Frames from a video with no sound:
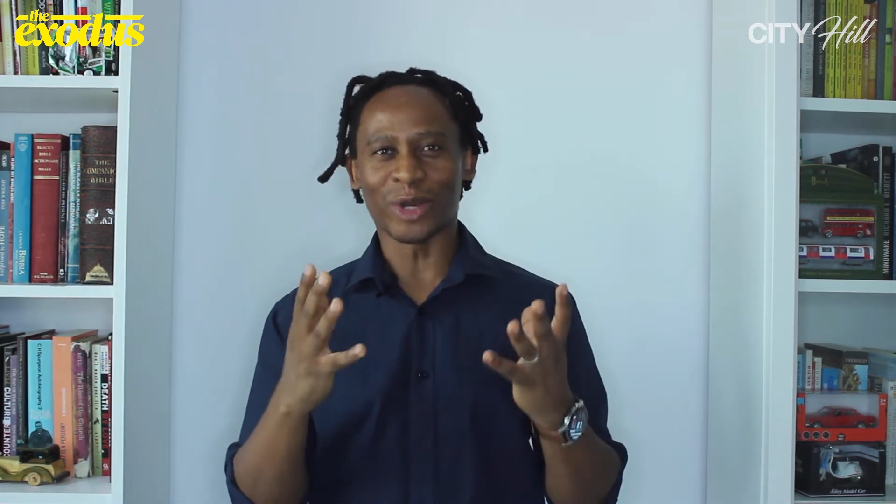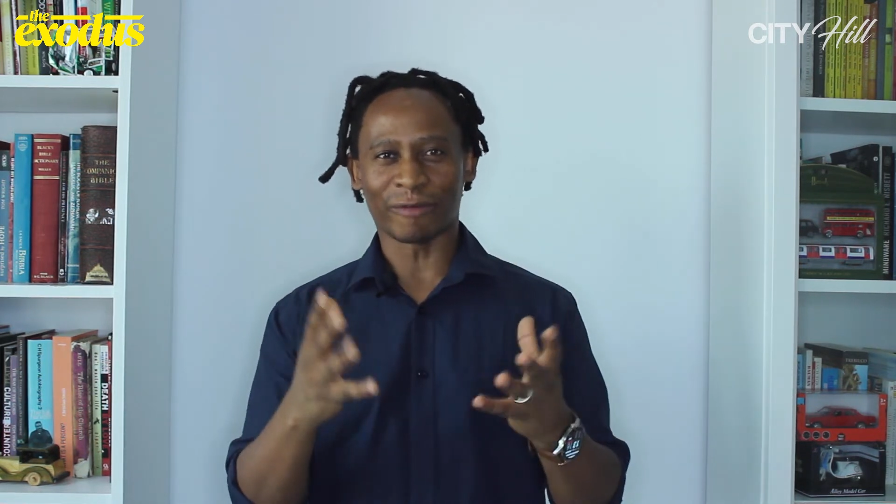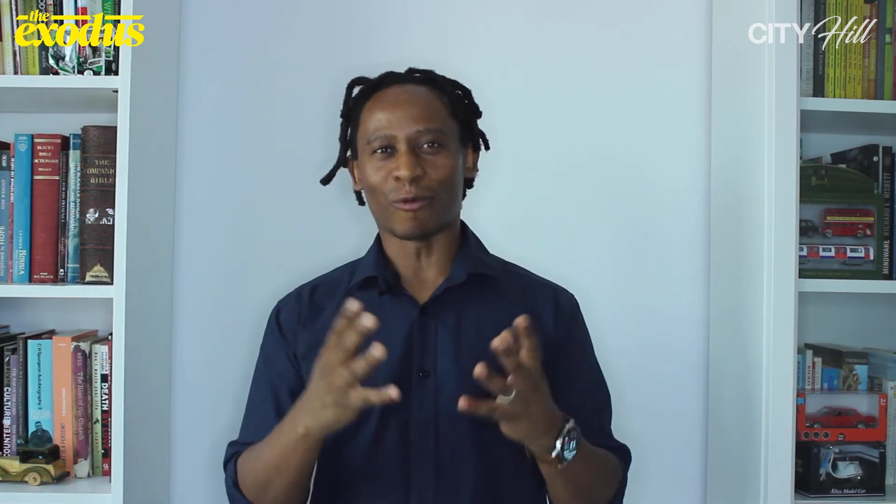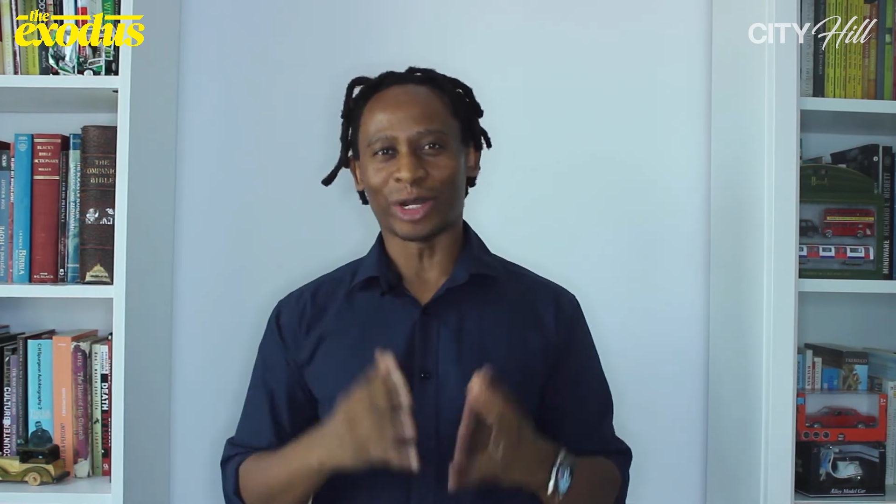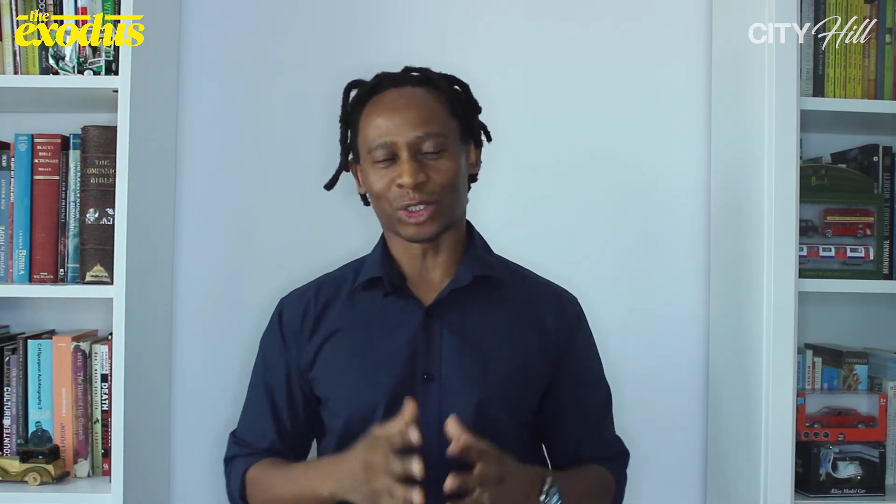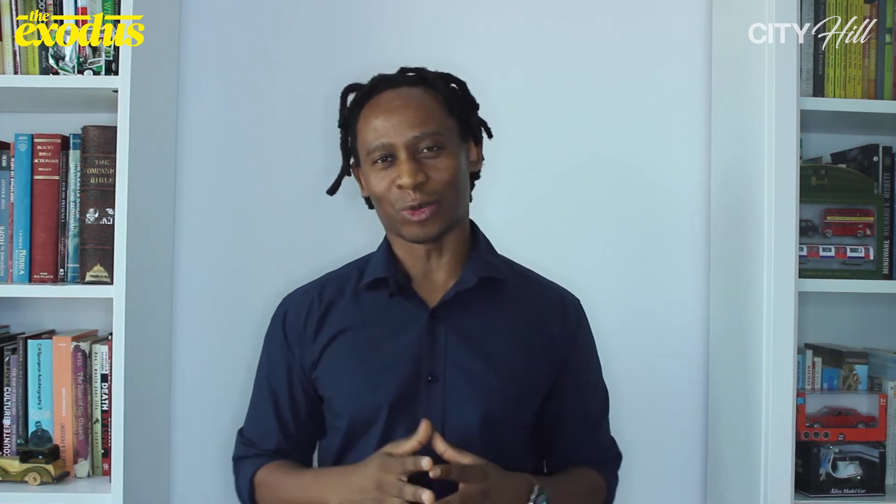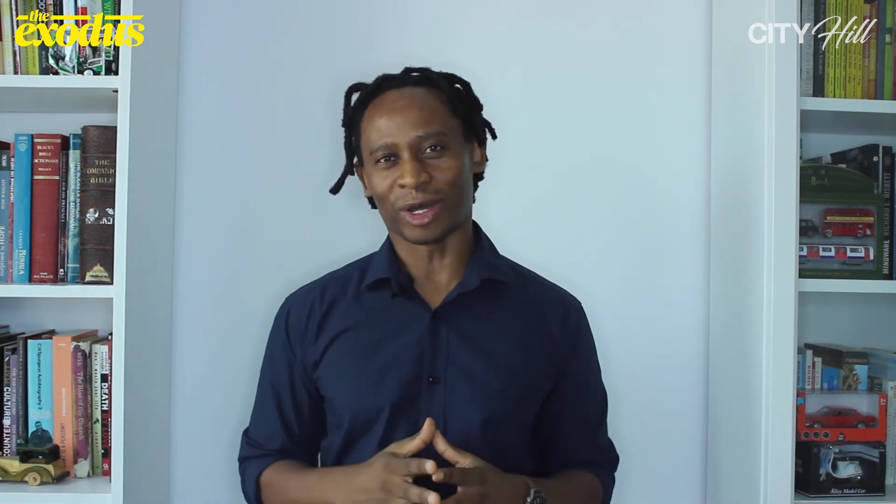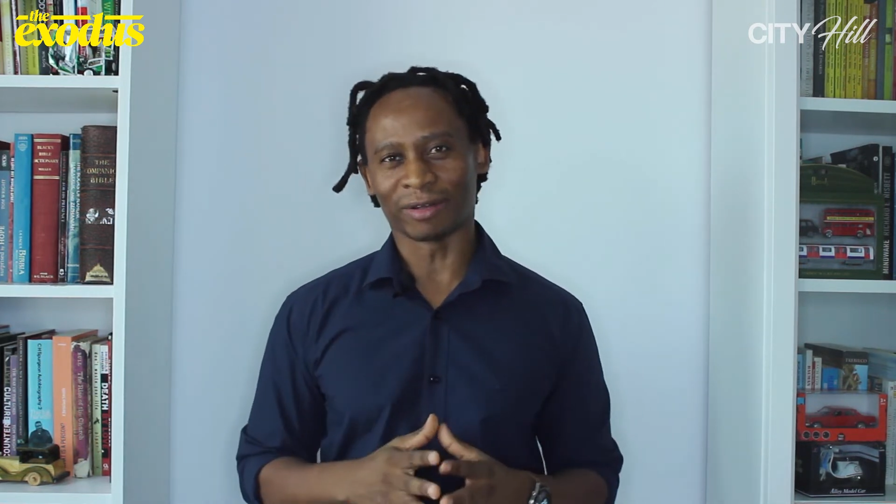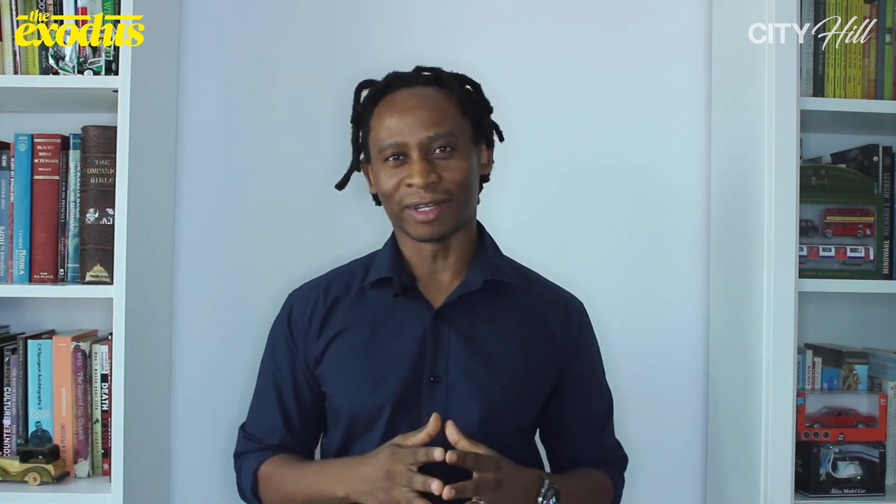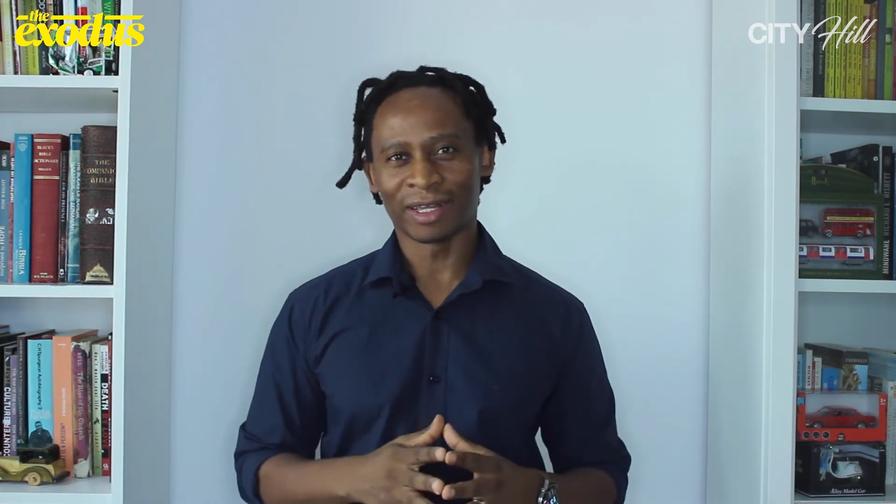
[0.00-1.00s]
would have watched
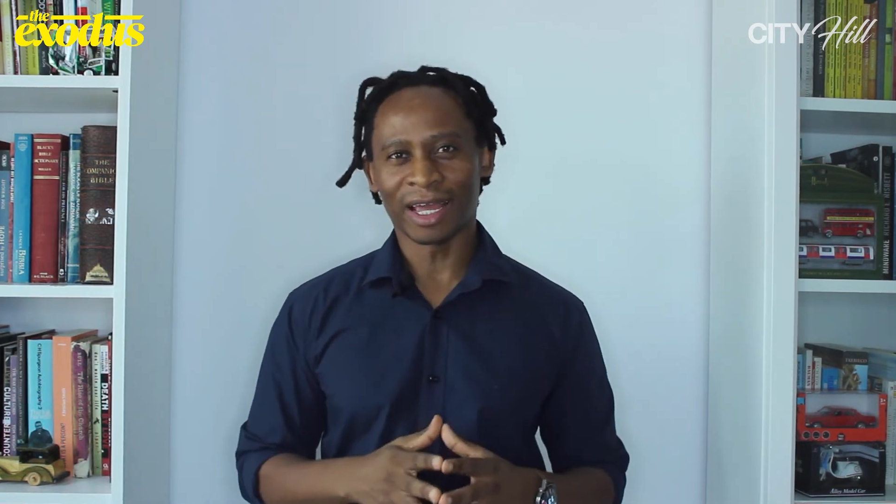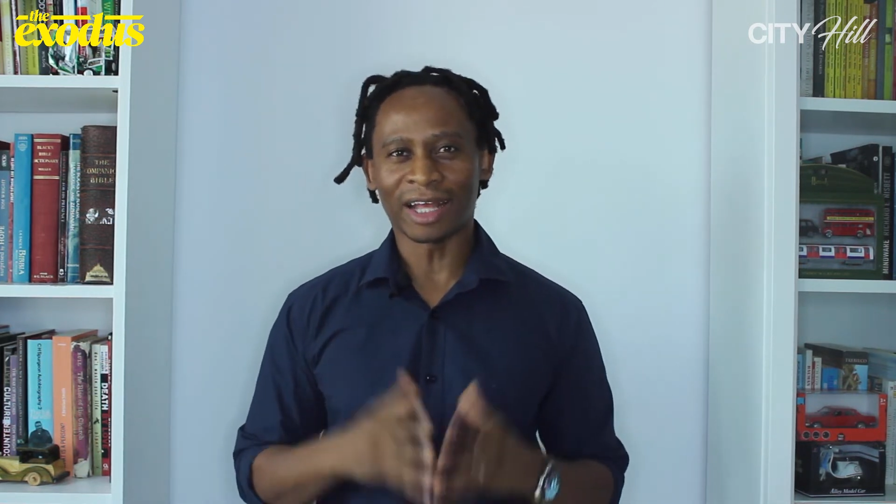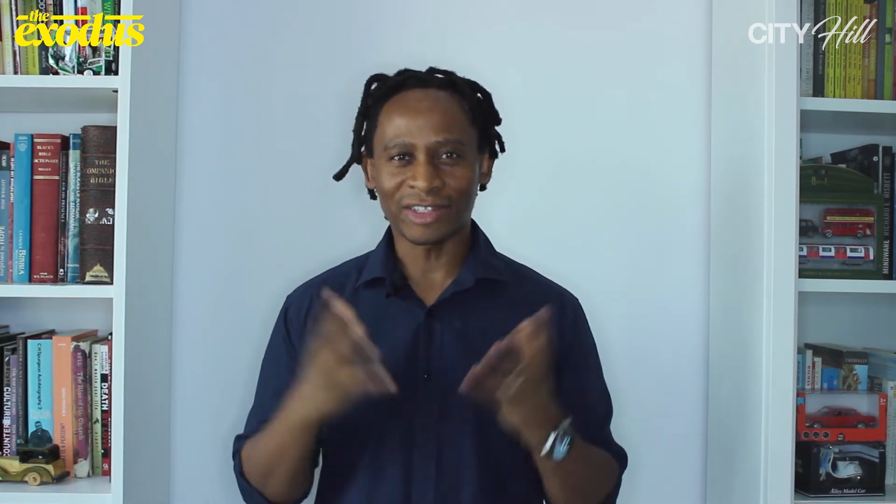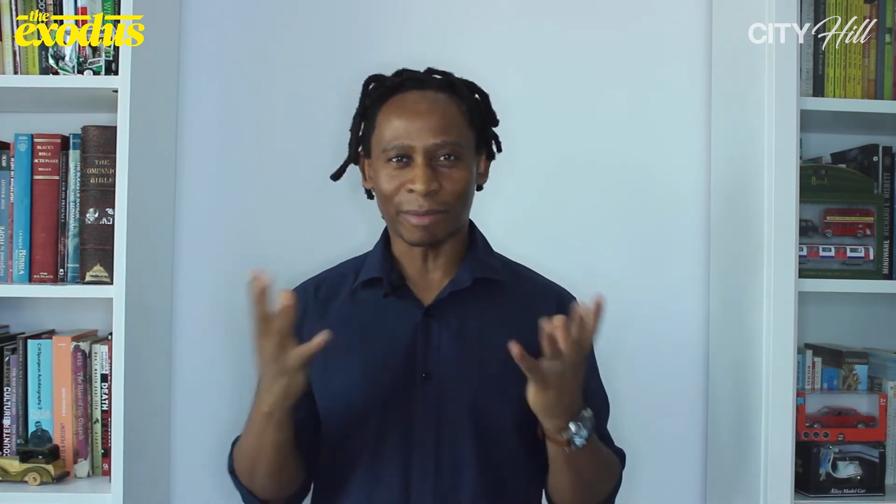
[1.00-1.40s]
one at